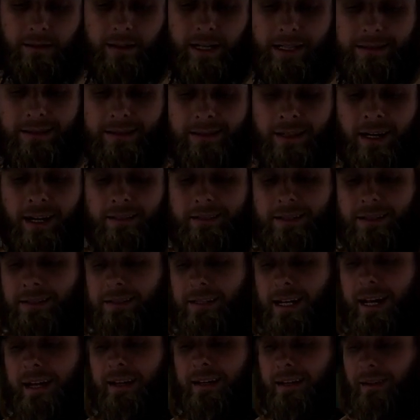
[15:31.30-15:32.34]
that's not to
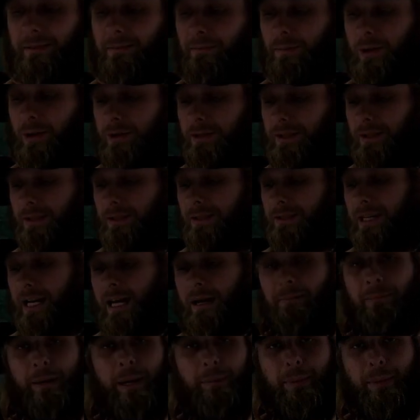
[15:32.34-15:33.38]
say that most of the
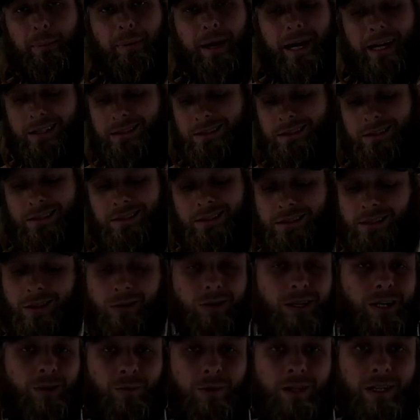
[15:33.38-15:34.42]
time pepper packets just
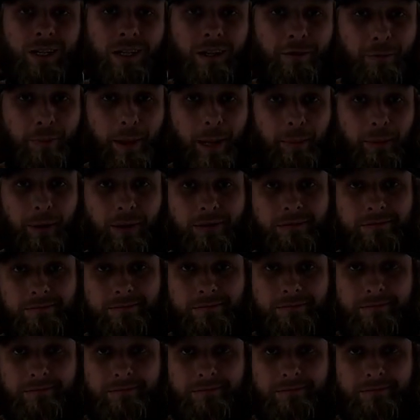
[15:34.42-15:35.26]
don't come with enough pepper,